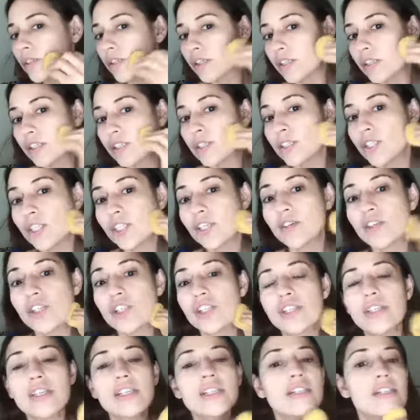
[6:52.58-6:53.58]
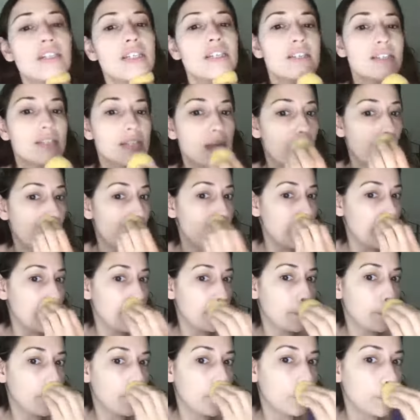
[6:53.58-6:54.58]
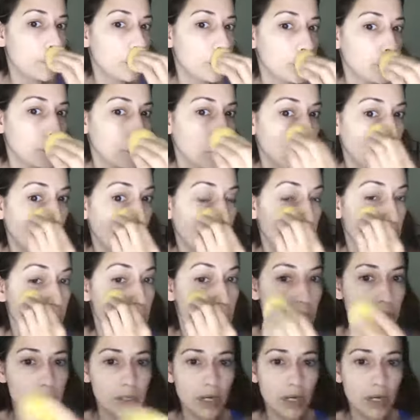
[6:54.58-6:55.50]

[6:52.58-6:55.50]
So just dabbing. So